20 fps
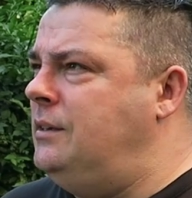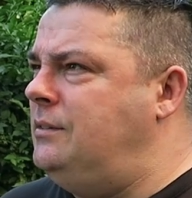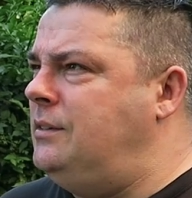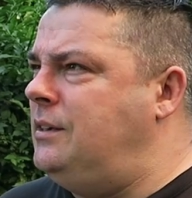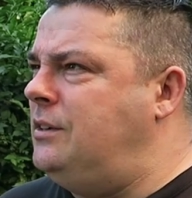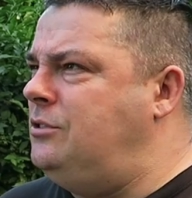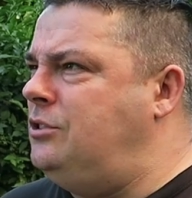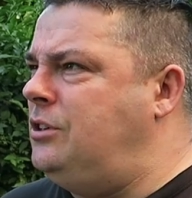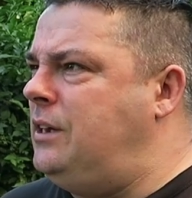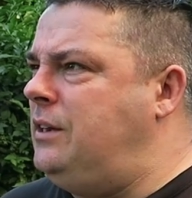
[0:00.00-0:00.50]
Is
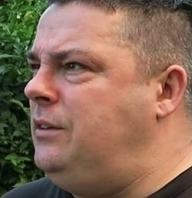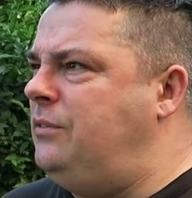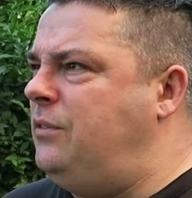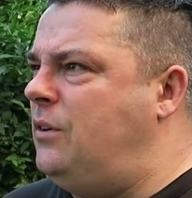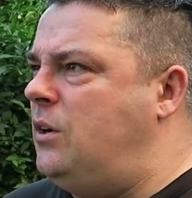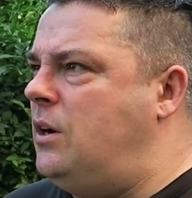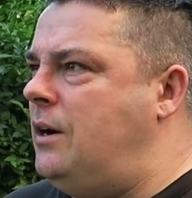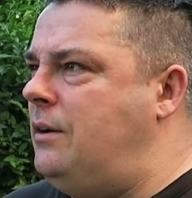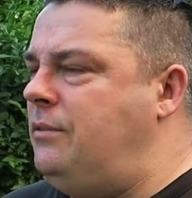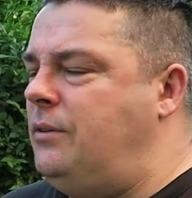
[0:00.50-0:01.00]
it
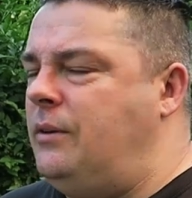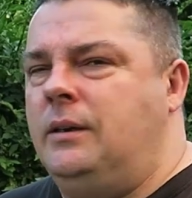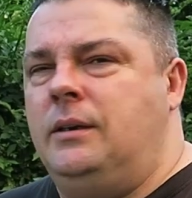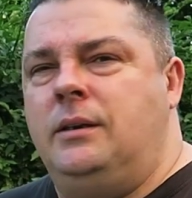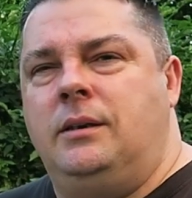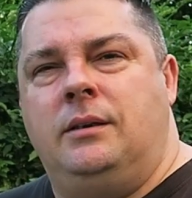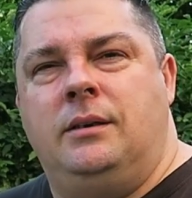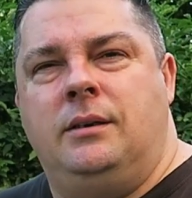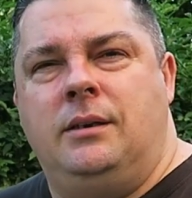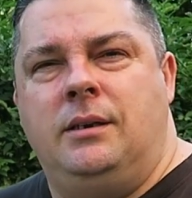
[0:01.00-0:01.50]
C5? I
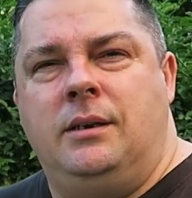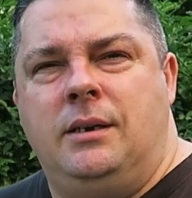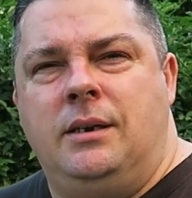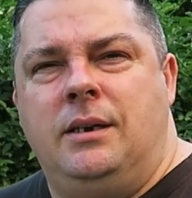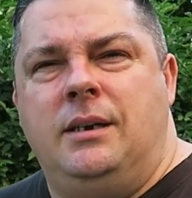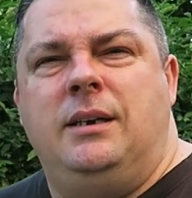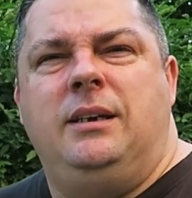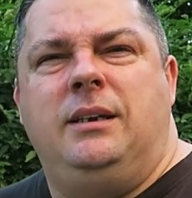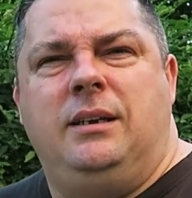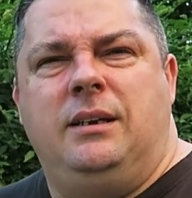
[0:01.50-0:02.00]

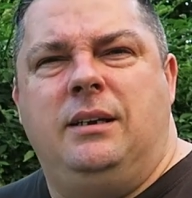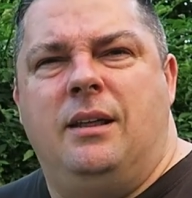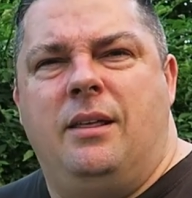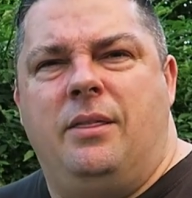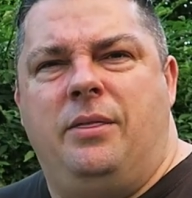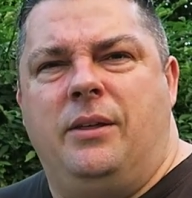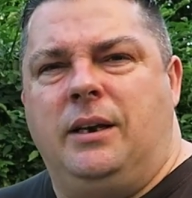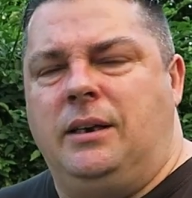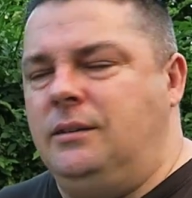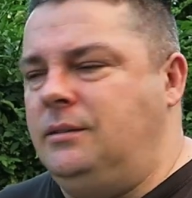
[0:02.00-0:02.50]

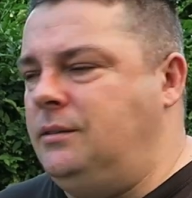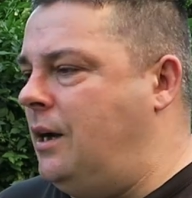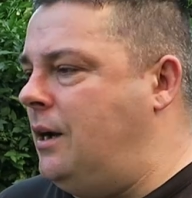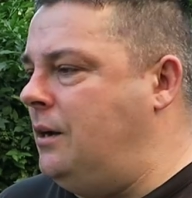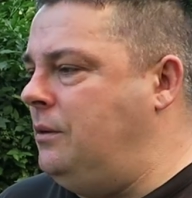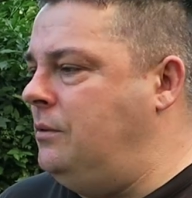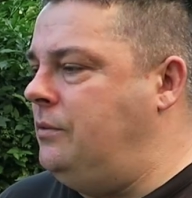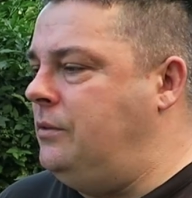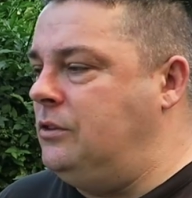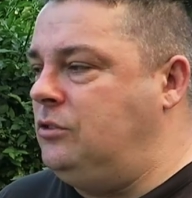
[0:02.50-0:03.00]
think
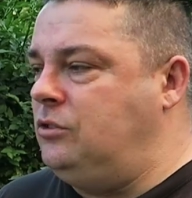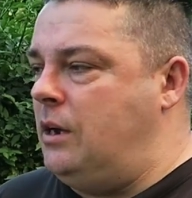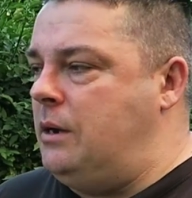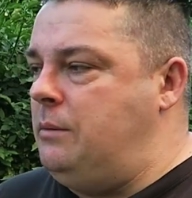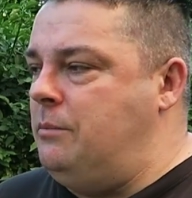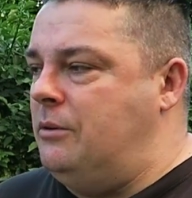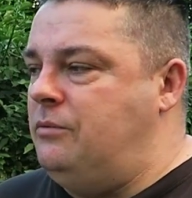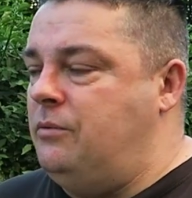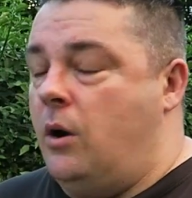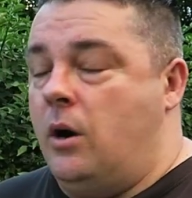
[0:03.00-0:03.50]
so, the
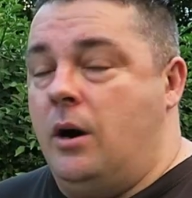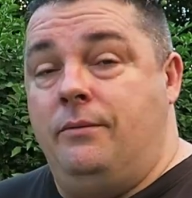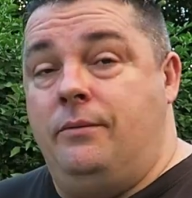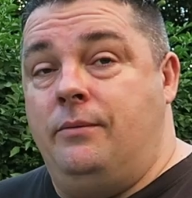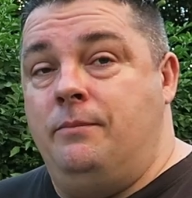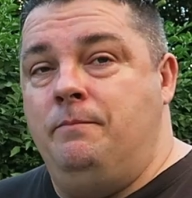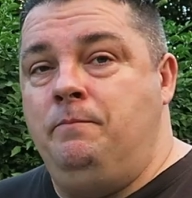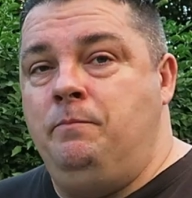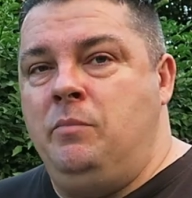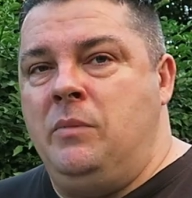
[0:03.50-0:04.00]
Syma 5.